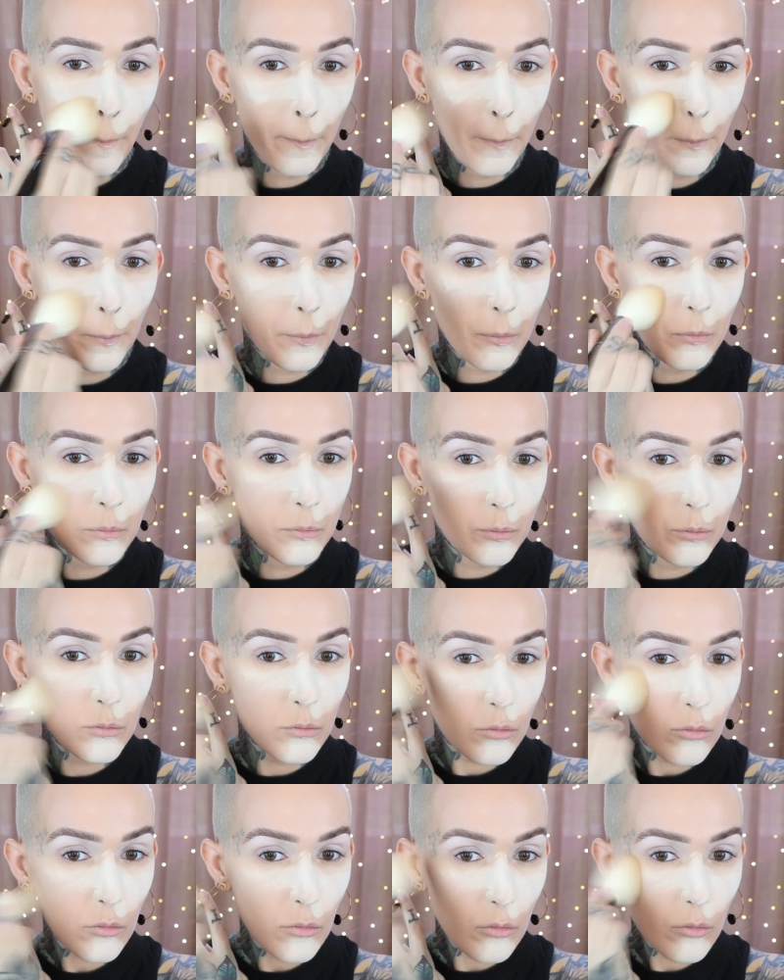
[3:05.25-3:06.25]

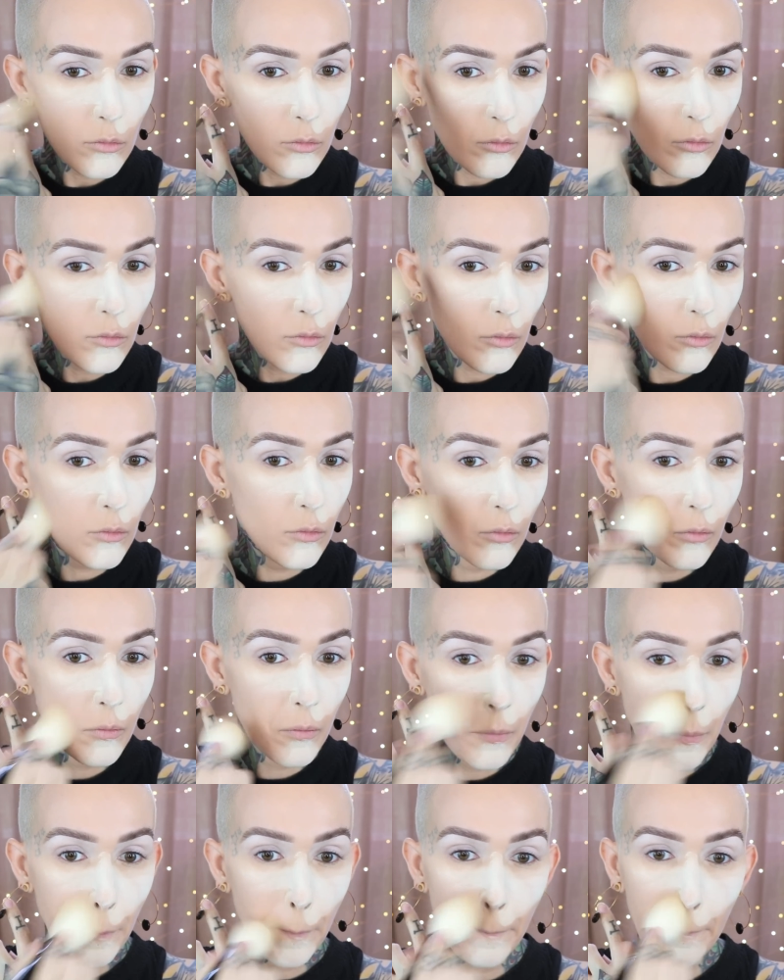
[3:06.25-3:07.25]

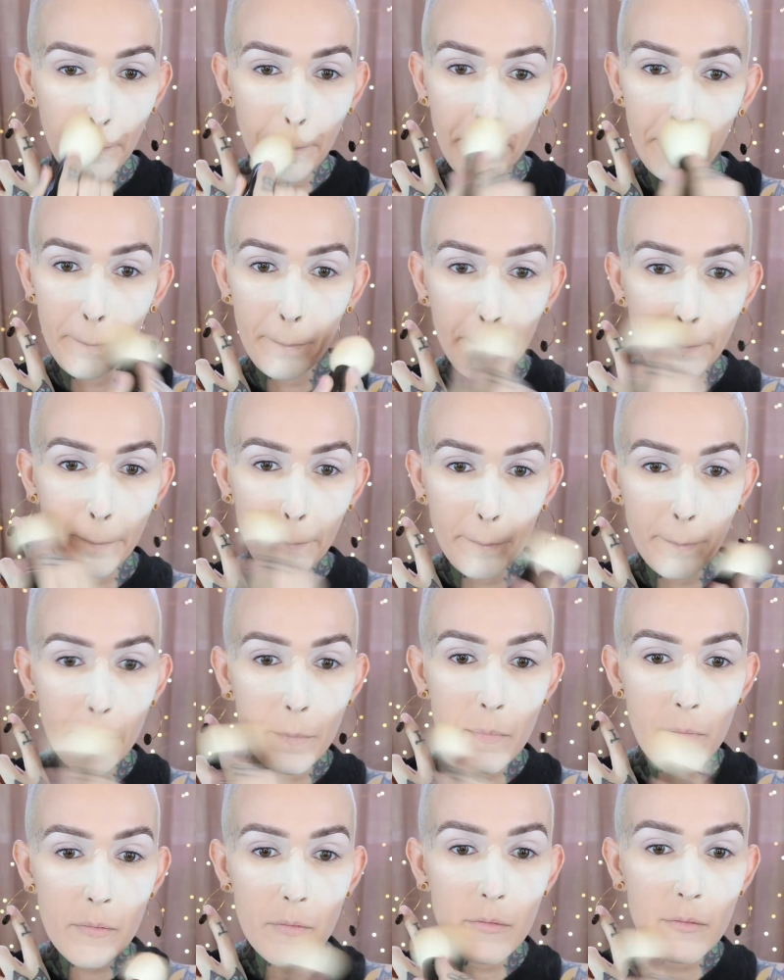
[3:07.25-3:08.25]

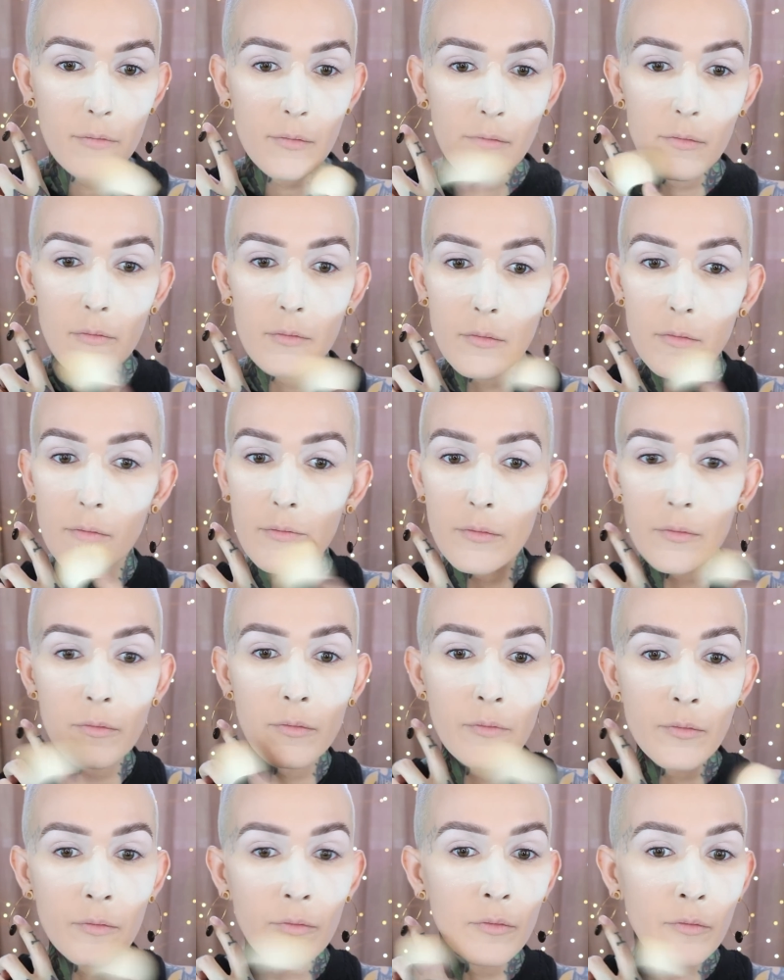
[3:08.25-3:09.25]

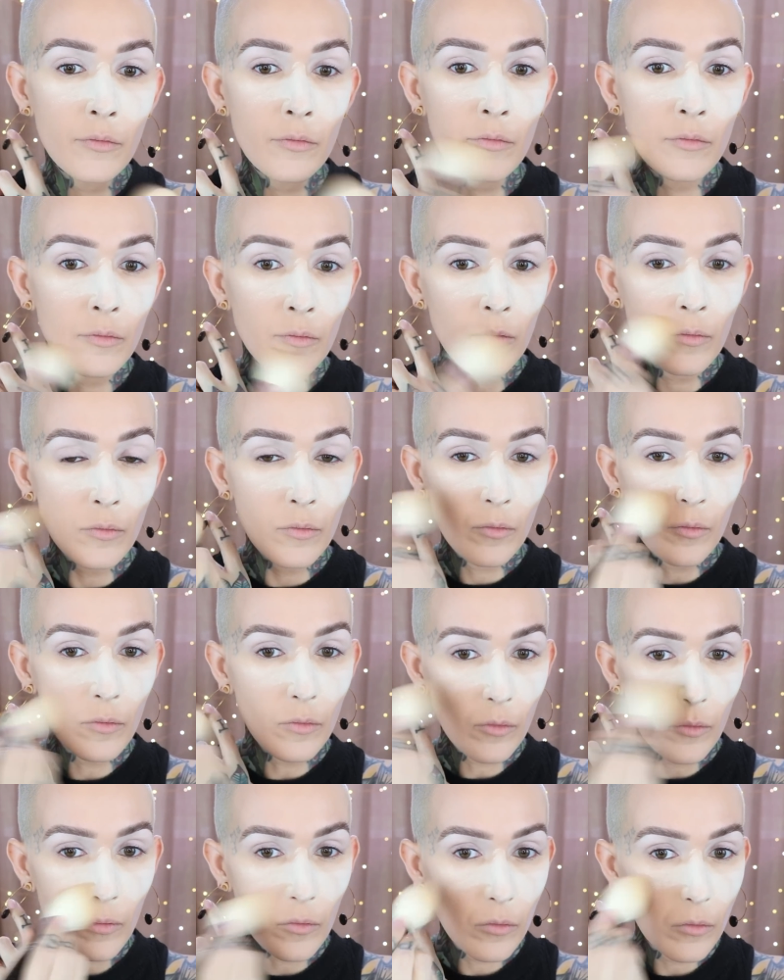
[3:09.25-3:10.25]

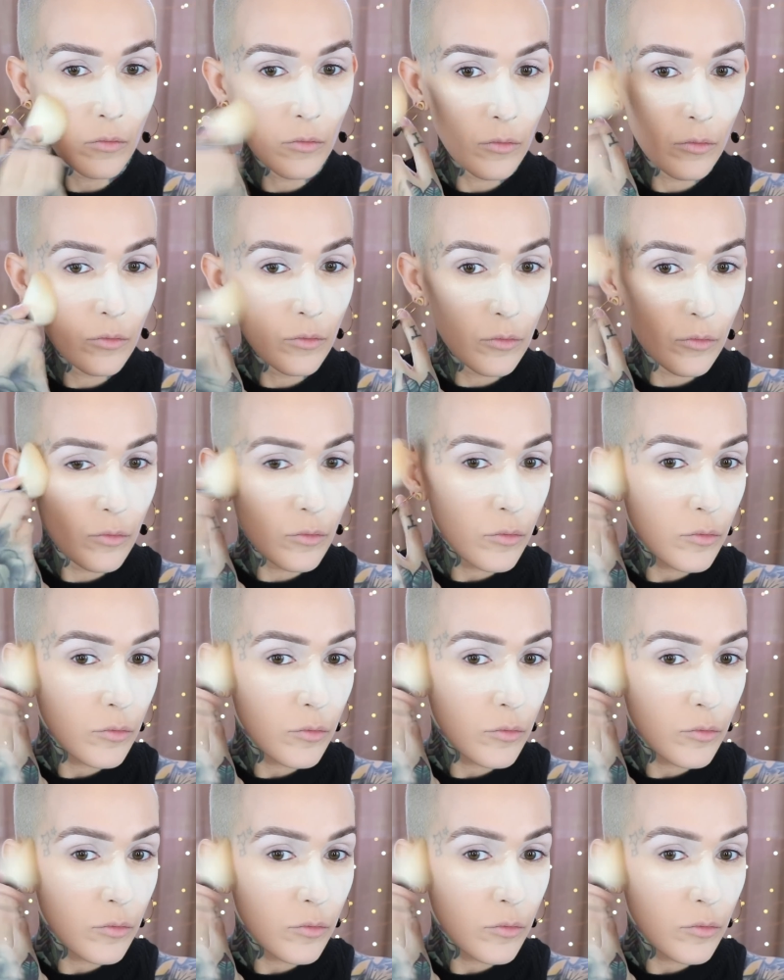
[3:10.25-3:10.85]
[no speech]